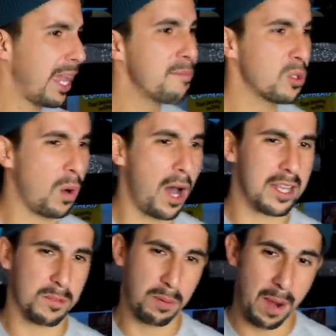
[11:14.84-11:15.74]
Game
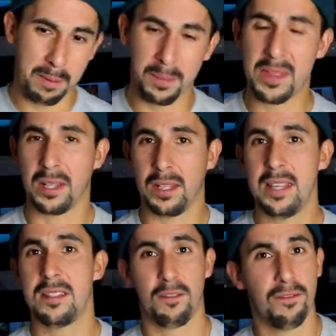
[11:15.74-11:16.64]
Squad is probably the
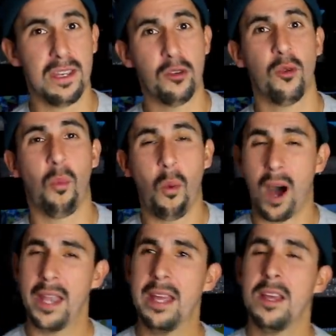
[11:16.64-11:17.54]
least viewed
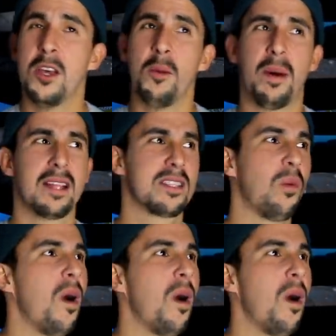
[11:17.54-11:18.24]
one, but it's the